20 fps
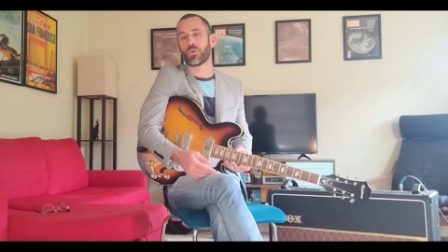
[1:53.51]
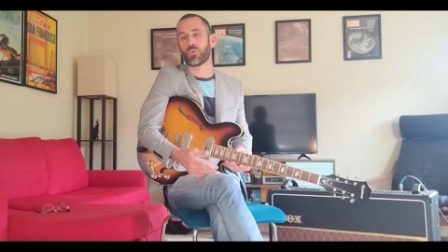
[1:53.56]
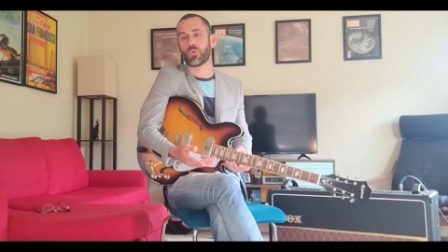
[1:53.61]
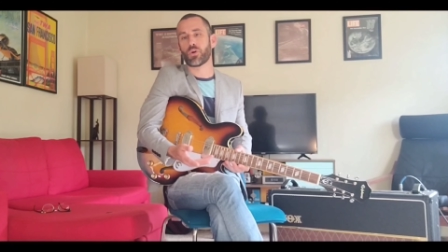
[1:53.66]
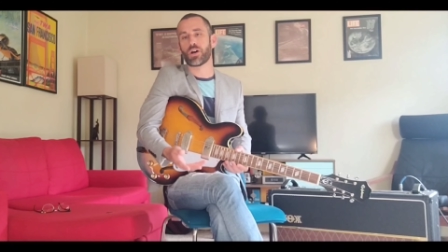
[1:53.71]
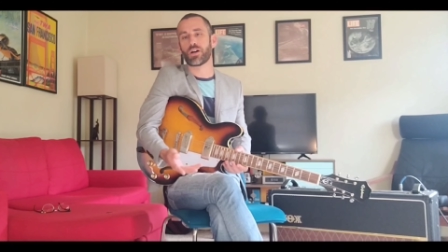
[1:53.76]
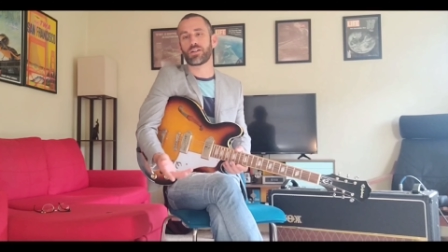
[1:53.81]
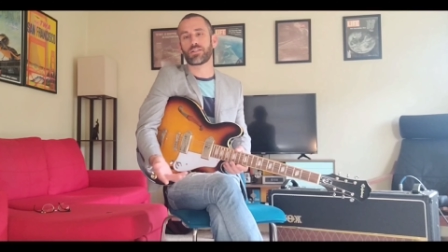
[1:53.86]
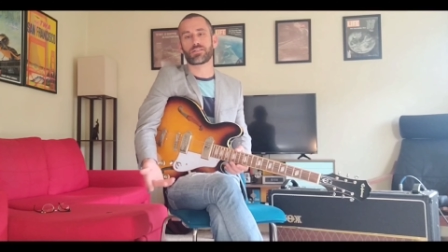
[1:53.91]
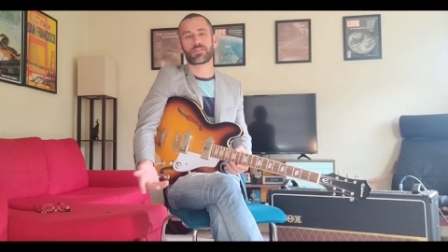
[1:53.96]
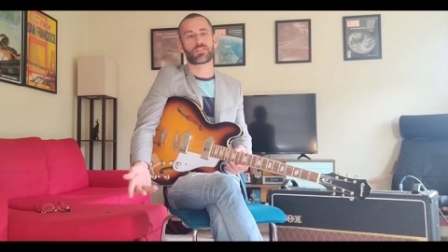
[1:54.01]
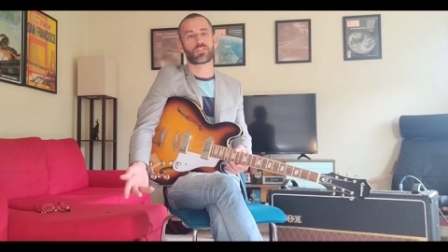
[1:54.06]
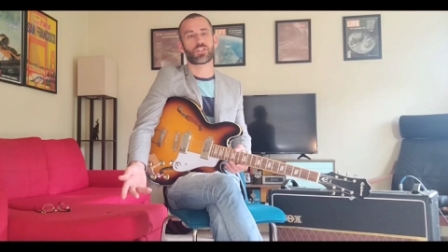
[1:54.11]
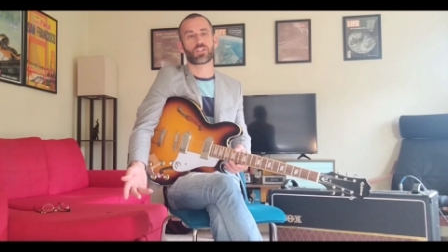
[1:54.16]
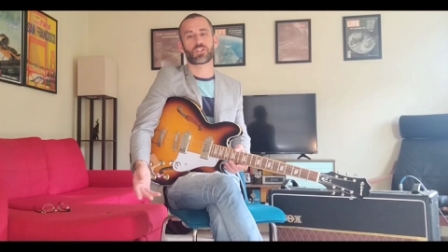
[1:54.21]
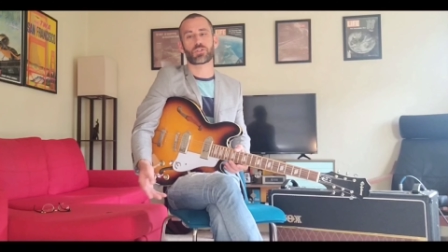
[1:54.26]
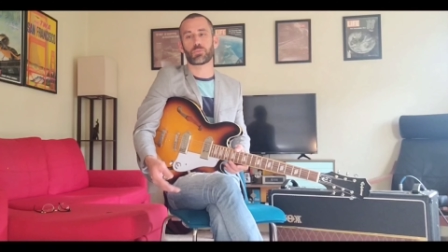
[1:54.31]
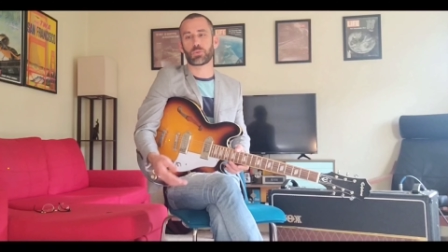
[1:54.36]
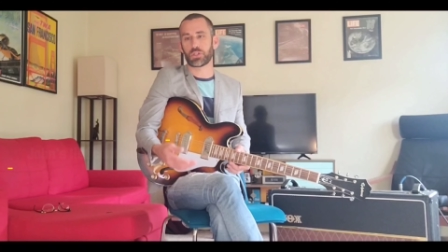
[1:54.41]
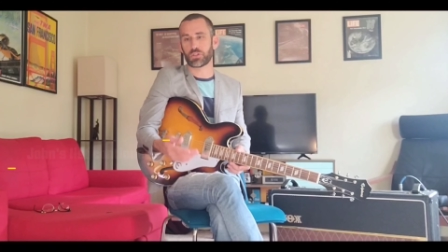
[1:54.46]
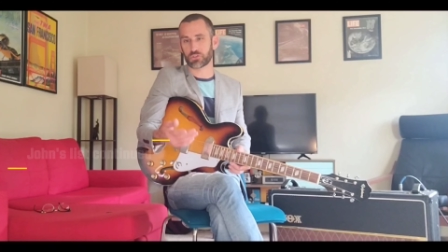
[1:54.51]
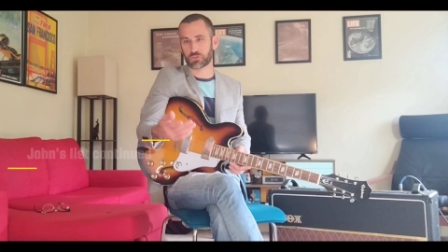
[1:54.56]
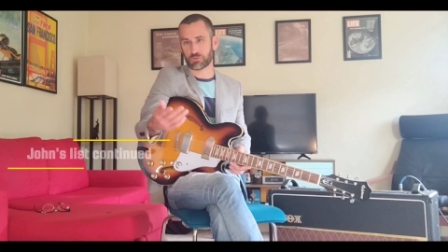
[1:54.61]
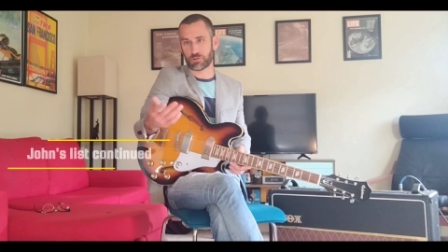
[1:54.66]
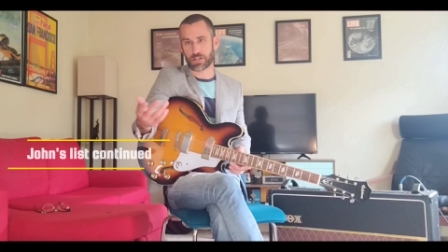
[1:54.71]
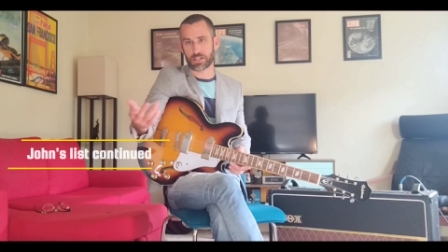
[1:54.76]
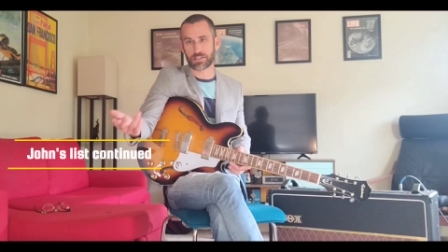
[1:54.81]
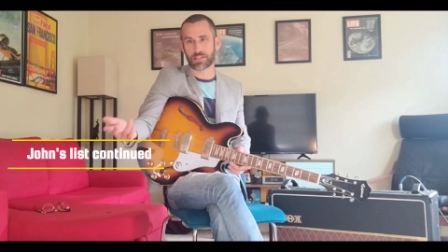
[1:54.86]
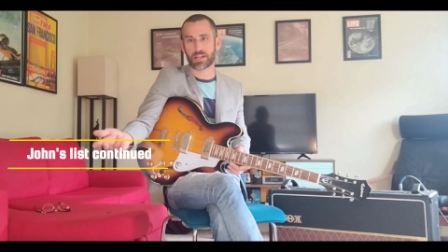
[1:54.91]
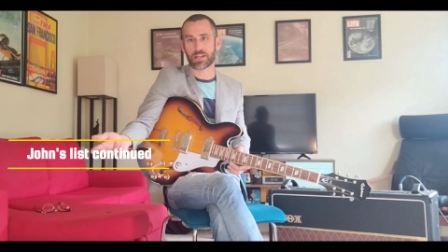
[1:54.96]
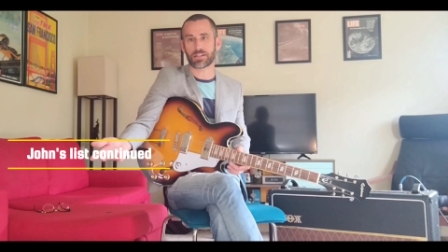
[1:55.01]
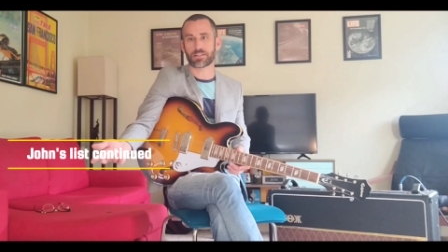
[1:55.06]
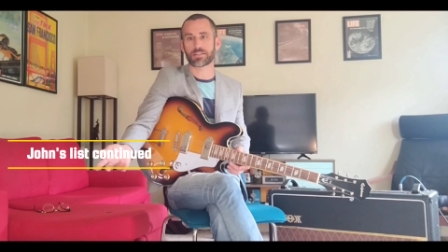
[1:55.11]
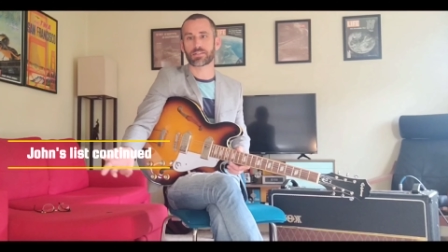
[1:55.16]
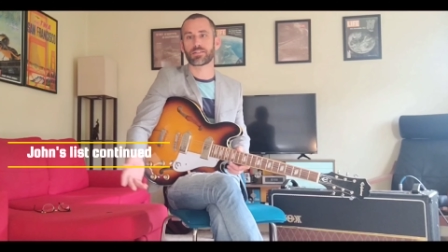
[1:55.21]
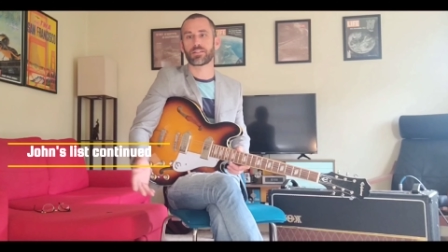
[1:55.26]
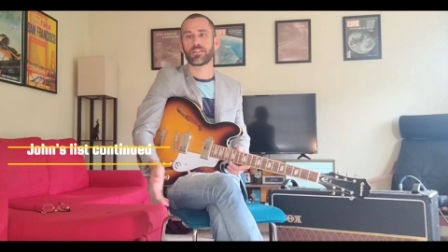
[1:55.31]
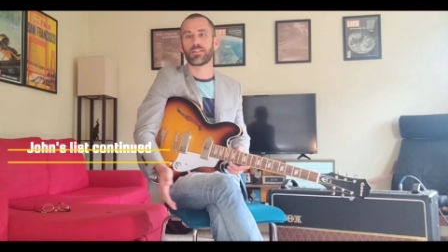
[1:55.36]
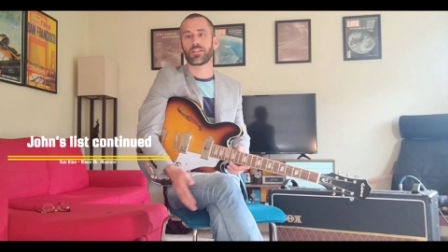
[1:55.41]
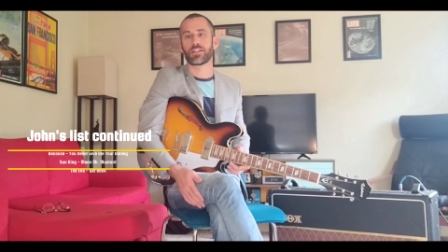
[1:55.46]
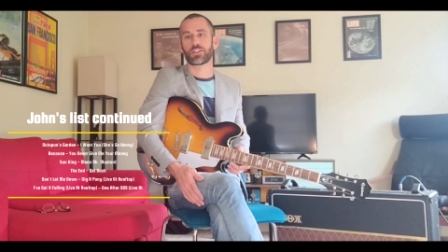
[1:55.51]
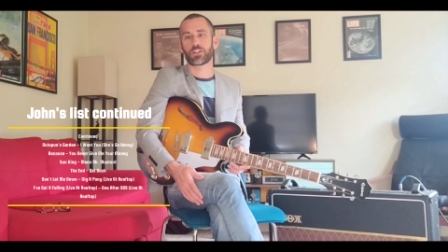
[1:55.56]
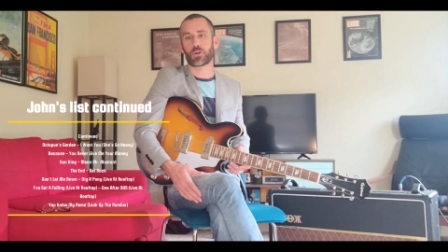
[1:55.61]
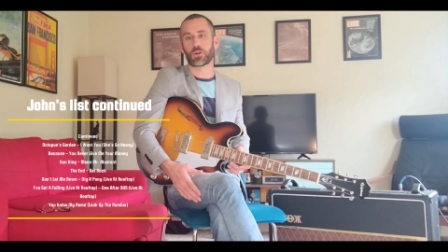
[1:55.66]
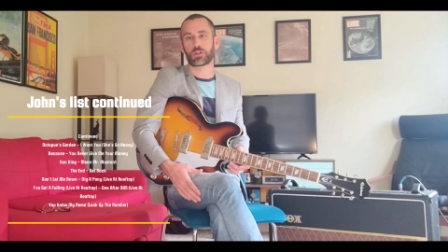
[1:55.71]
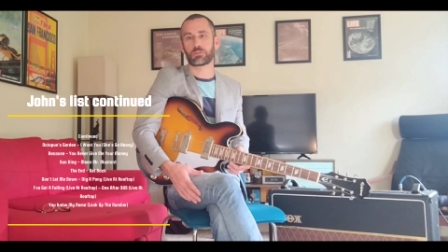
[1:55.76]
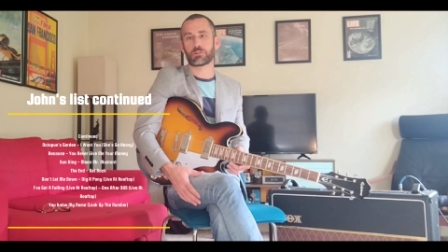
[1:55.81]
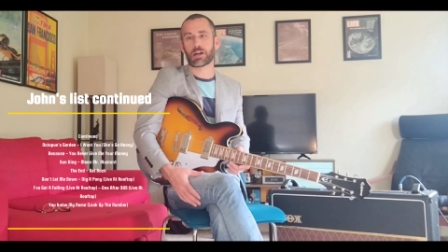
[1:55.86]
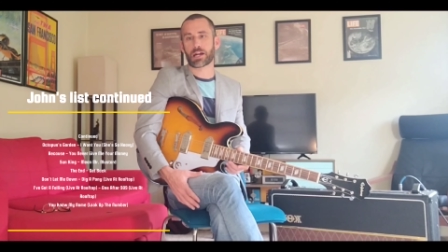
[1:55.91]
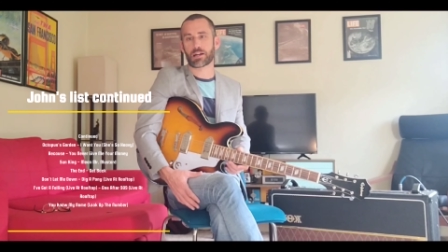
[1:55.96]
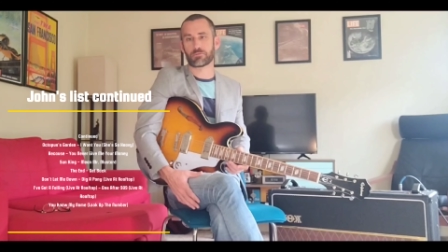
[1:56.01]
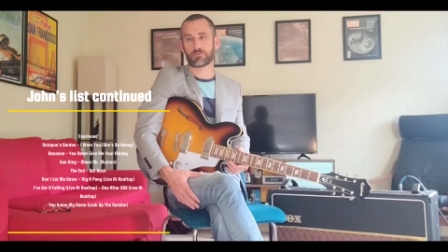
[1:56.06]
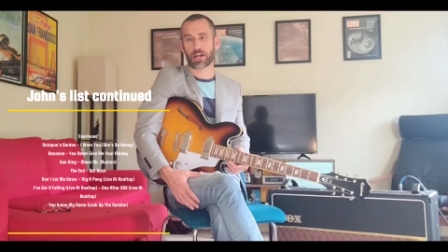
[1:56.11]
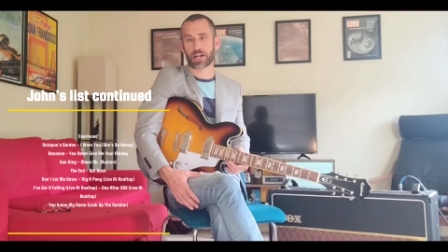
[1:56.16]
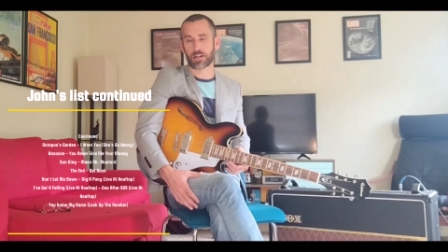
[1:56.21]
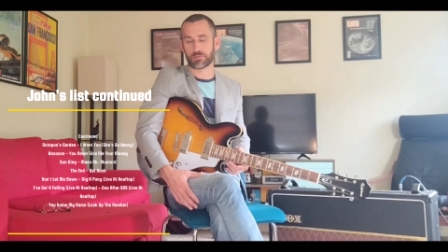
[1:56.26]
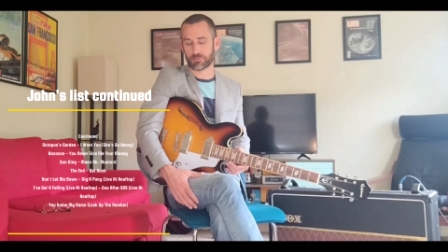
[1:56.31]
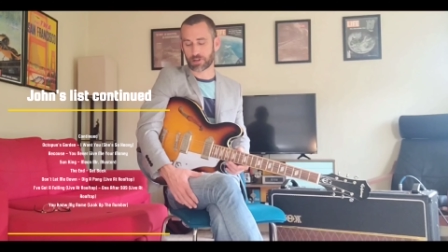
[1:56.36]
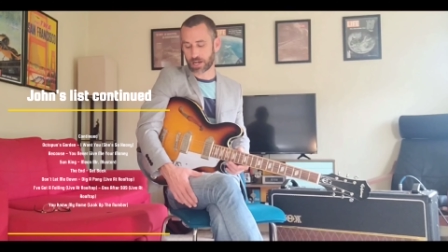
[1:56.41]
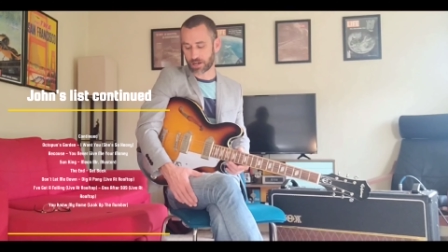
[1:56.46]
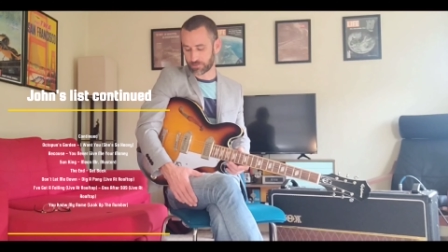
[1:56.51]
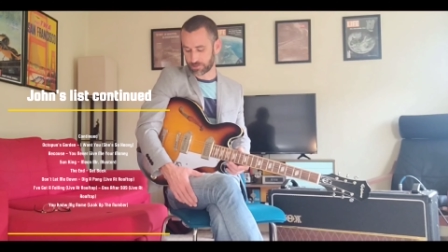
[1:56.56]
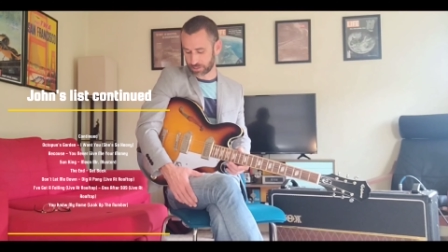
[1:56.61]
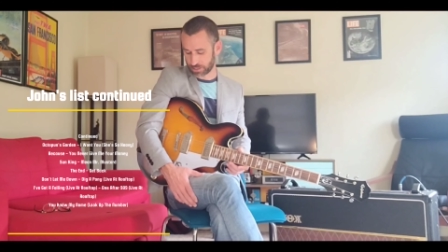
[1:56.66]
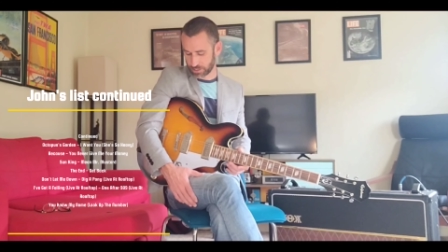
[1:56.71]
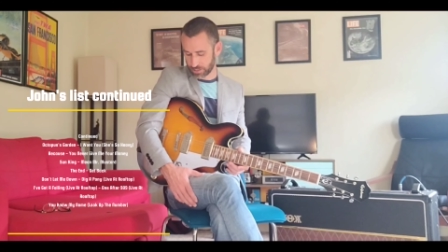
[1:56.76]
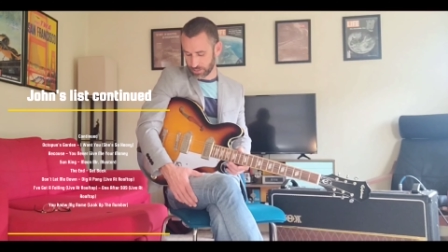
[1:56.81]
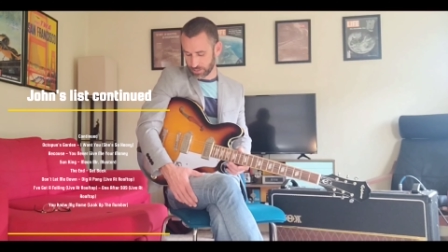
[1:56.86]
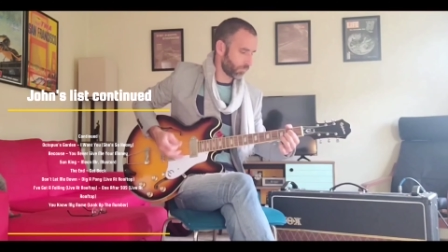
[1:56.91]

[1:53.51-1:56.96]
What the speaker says: was just Beatles' greatest hits, going round and round and round.